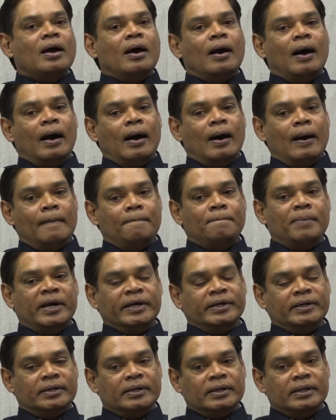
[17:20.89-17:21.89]

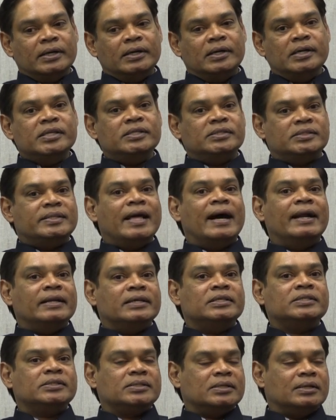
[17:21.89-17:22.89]
But at least that
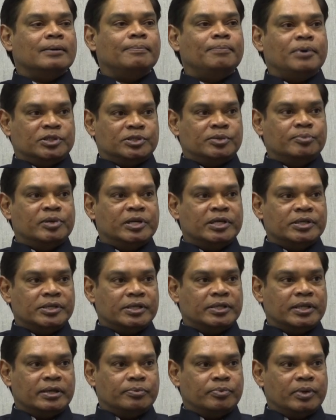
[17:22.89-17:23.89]
is a possibility
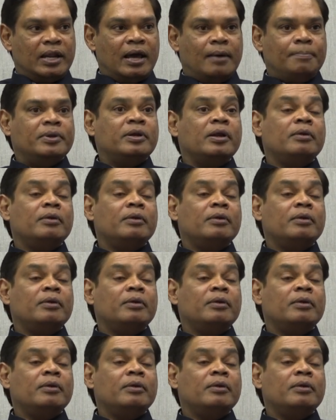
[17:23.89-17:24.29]
that will happen.